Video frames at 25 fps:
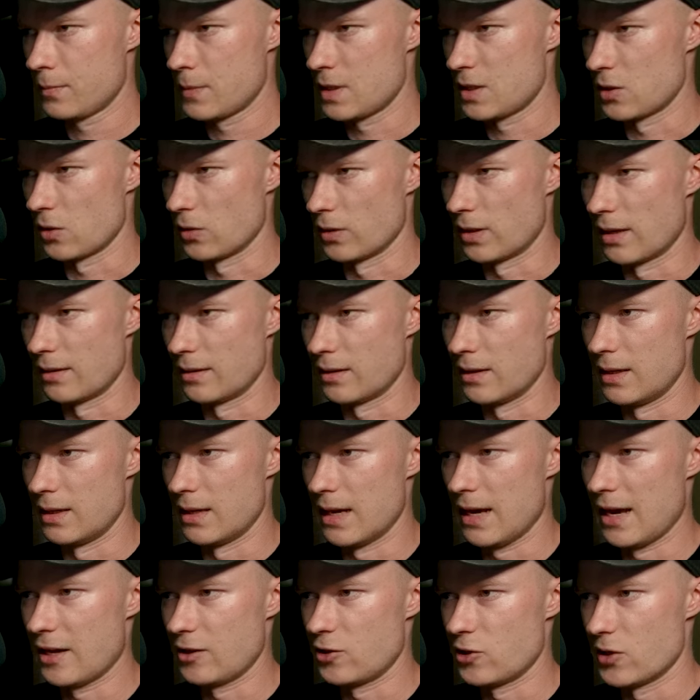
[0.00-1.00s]
so that
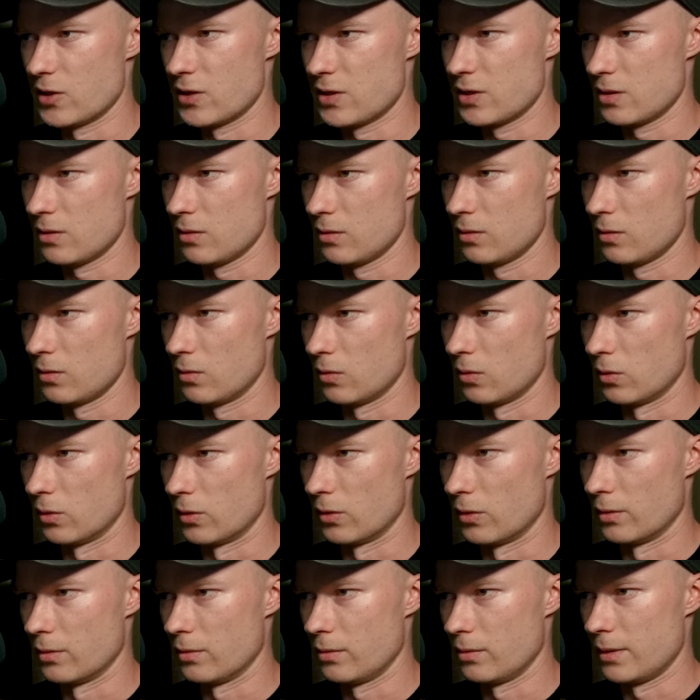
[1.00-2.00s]
the edges
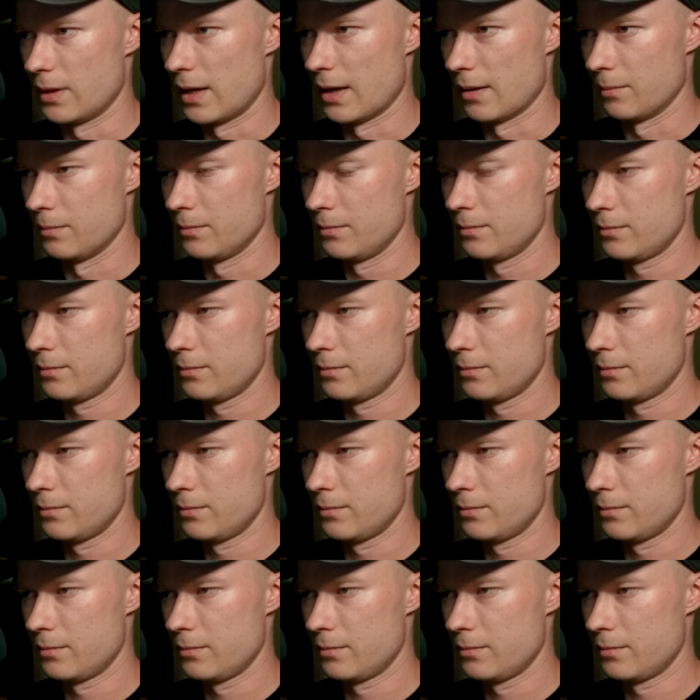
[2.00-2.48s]
or yeah